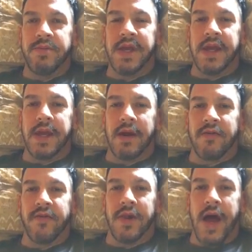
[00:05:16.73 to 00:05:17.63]
being
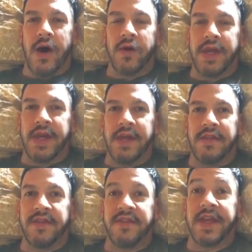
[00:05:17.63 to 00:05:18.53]
careful how
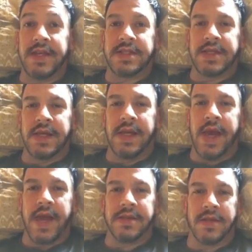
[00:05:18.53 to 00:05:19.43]
he thinks he
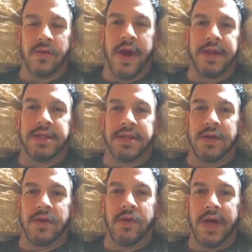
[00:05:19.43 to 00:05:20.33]
has the right
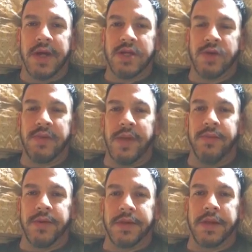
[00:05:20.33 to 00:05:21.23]
to treat
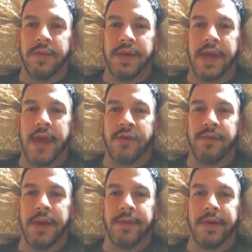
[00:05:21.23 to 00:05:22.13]
people and communicate
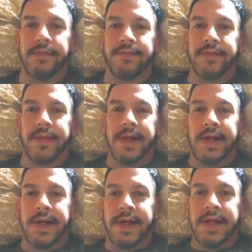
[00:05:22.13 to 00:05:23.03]
with people?
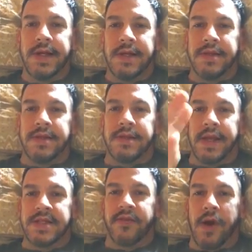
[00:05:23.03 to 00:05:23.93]

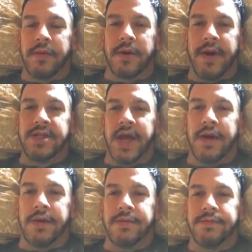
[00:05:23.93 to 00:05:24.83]
Thanks for coming to my
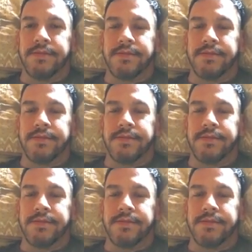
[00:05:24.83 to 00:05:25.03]
channel.